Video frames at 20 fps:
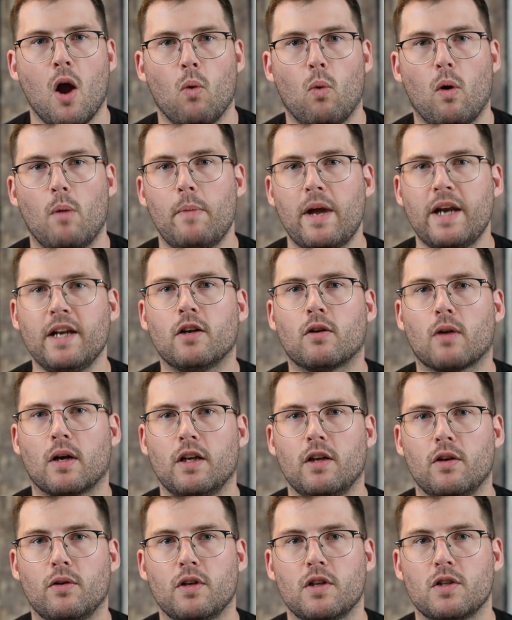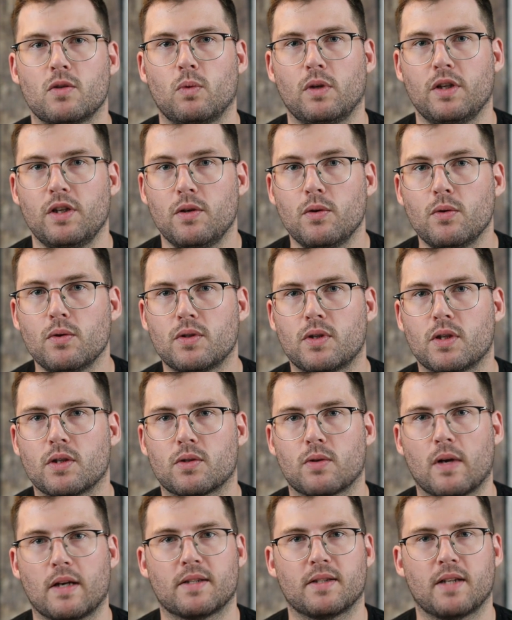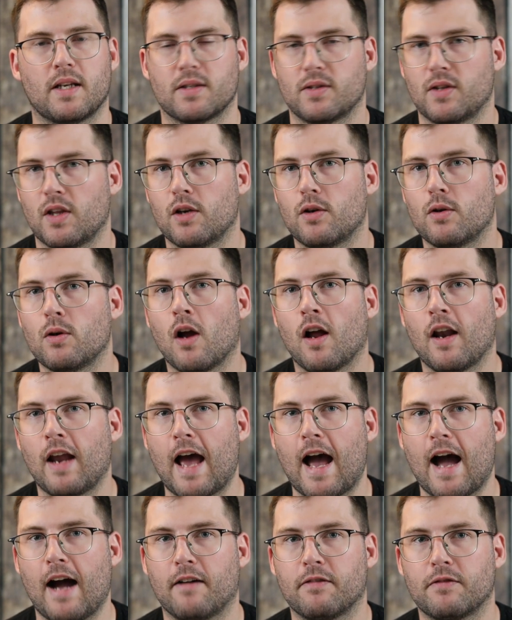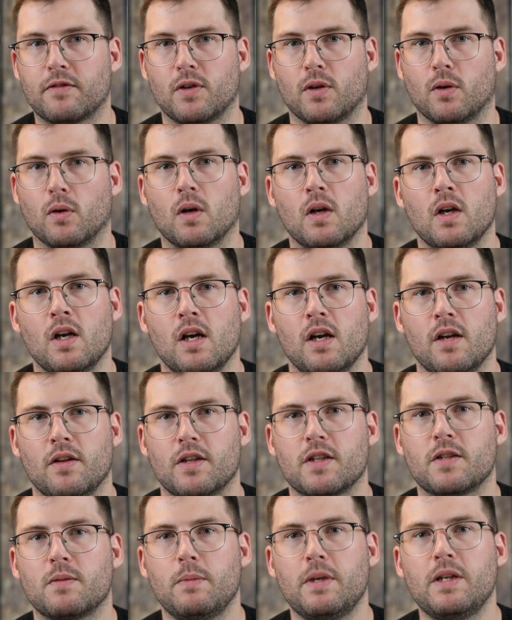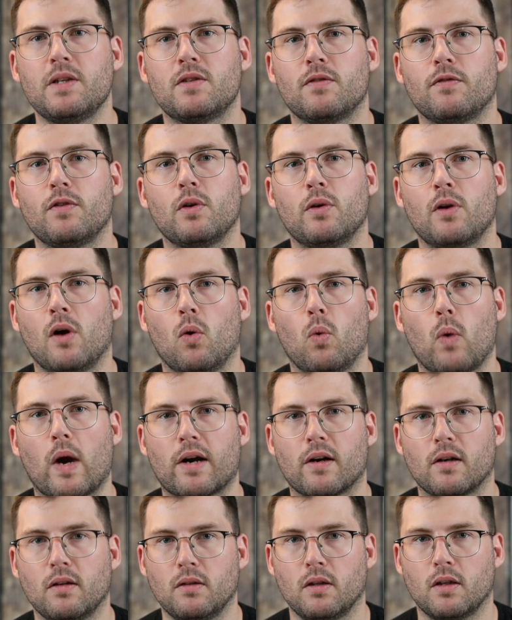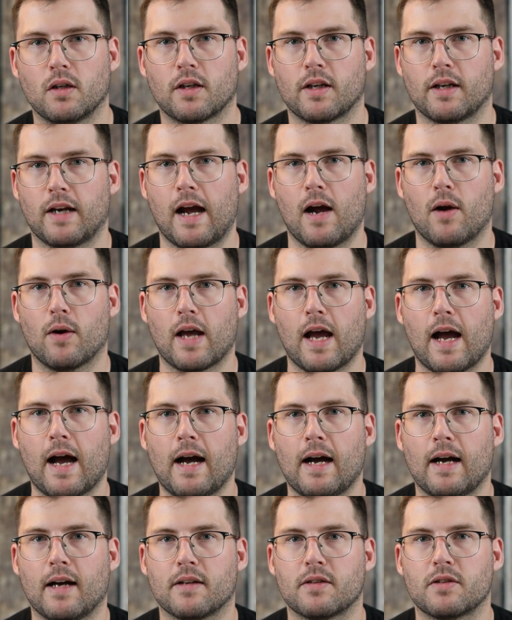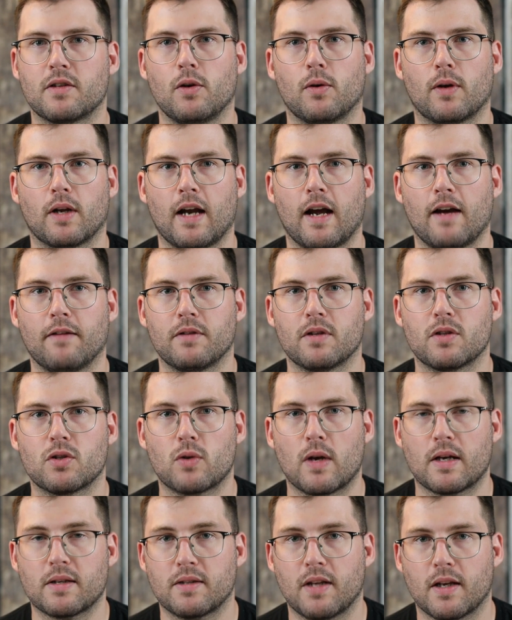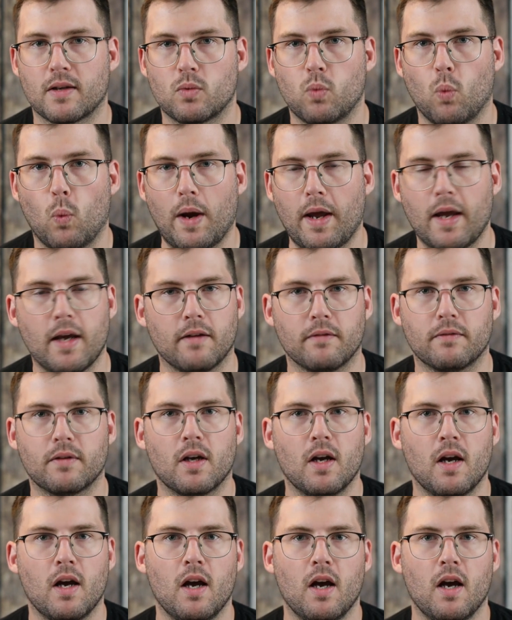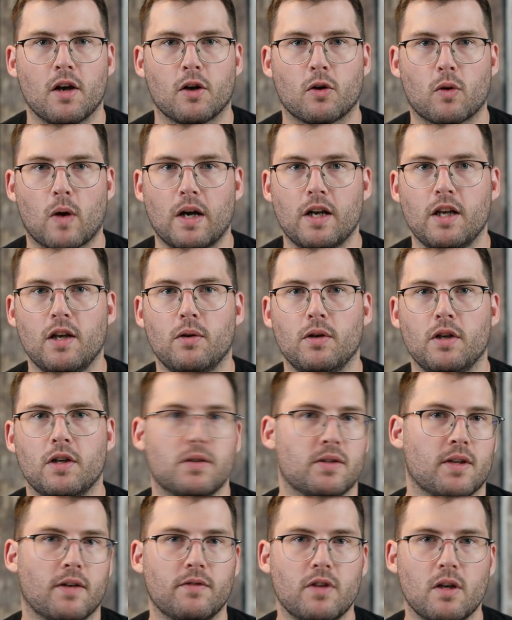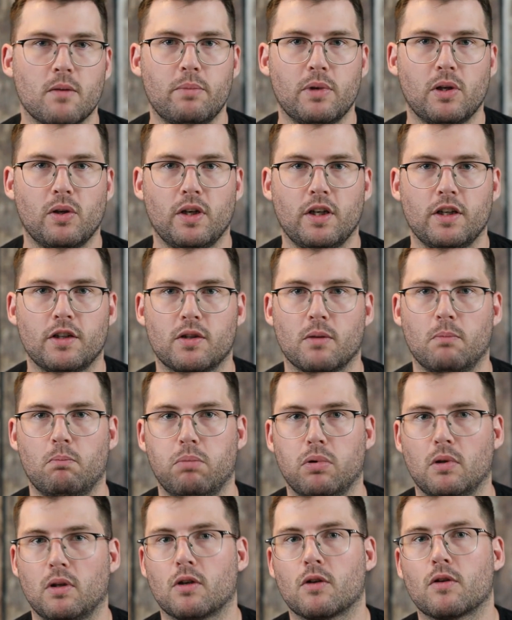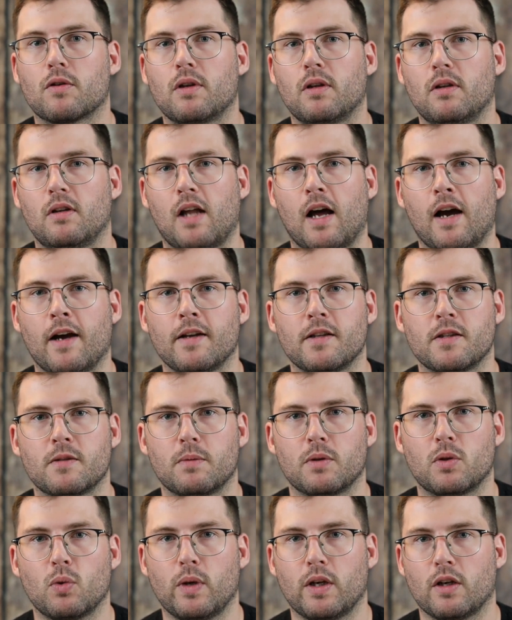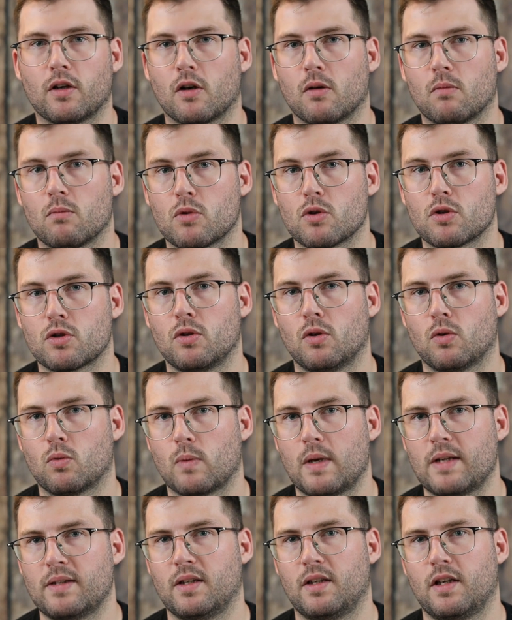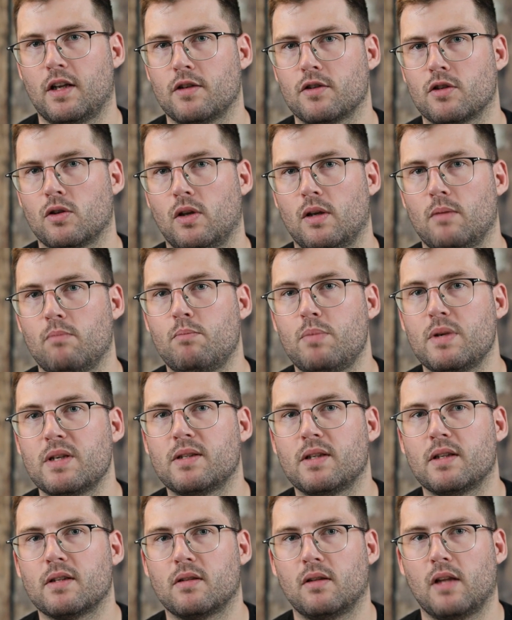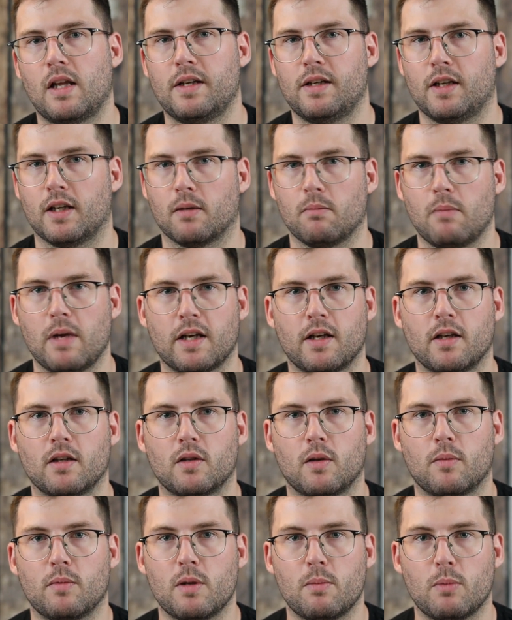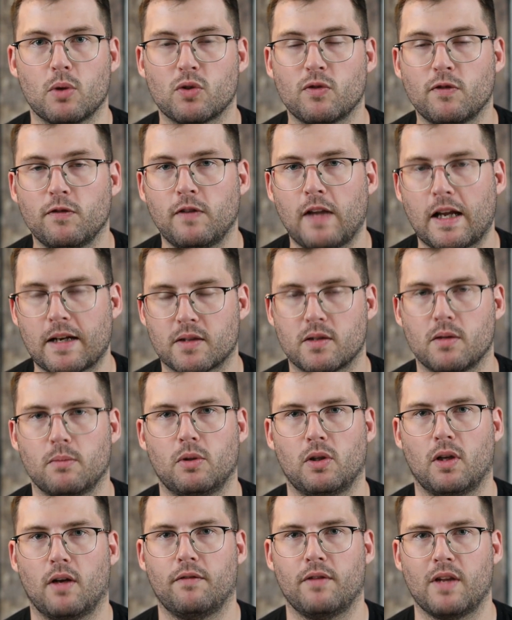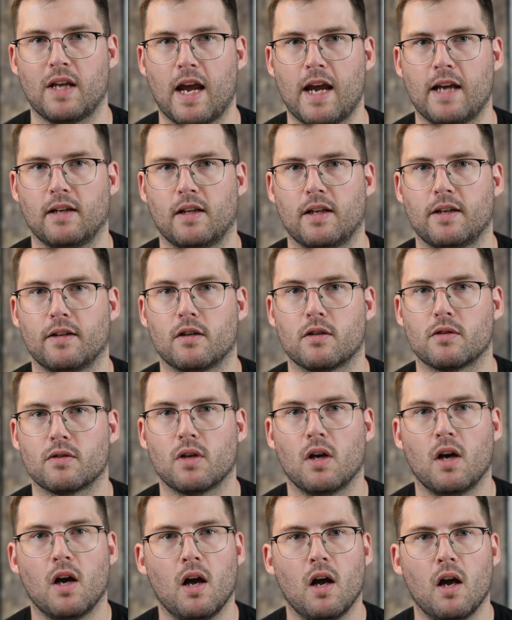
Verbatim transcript: While many credit unions will use the stress test, they do not have to. This means if you know where to look and how to ask, you can have the stress test waived. Credit unions have the ability to blur the lines between commercial, residential, and business lending, making them the most flexible of the A lenders.